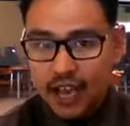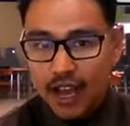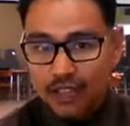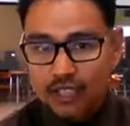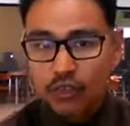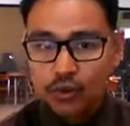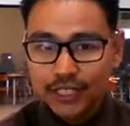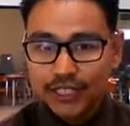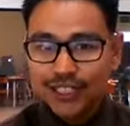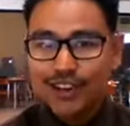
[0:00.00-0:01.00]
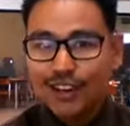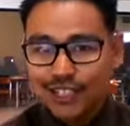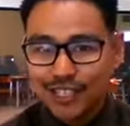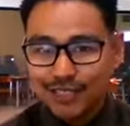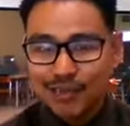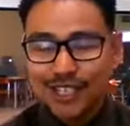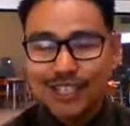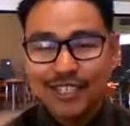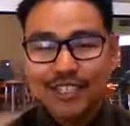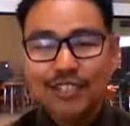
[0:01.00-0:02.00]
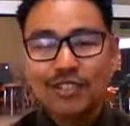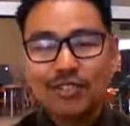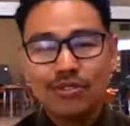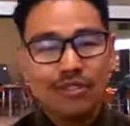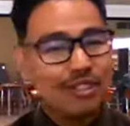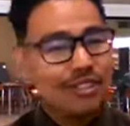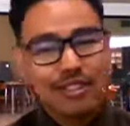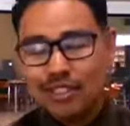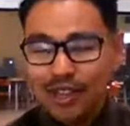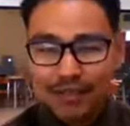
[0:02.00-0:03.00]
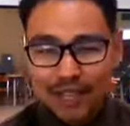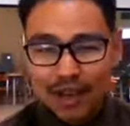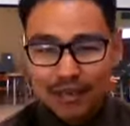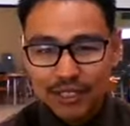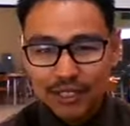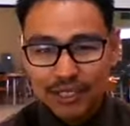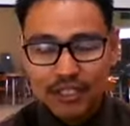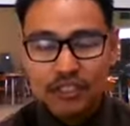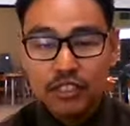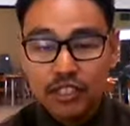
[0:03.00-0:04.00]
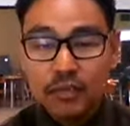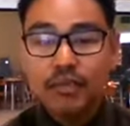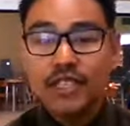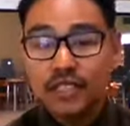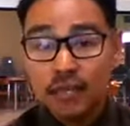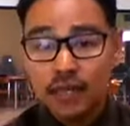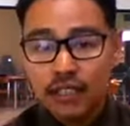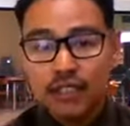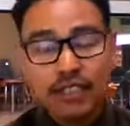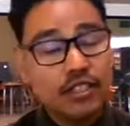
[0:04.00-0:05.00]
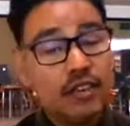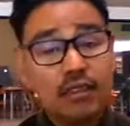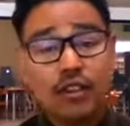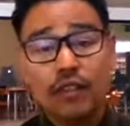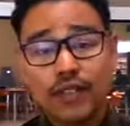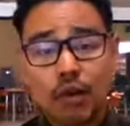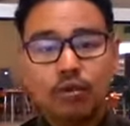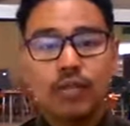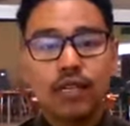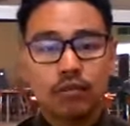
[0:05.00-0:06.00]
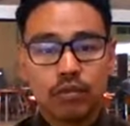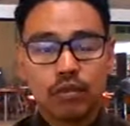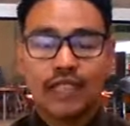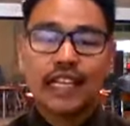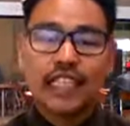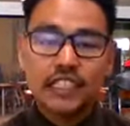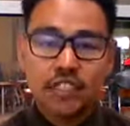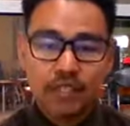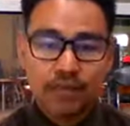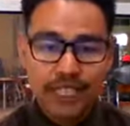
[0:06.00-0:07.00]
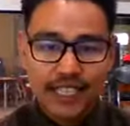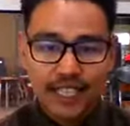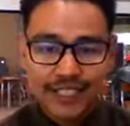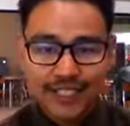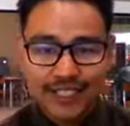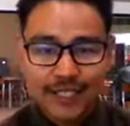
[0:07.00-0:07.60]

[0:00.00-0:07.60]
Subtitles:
And I don't want to discourage you, because you do have the opportunity to submit an appeal, and you never know if that would be approved unless you submit that.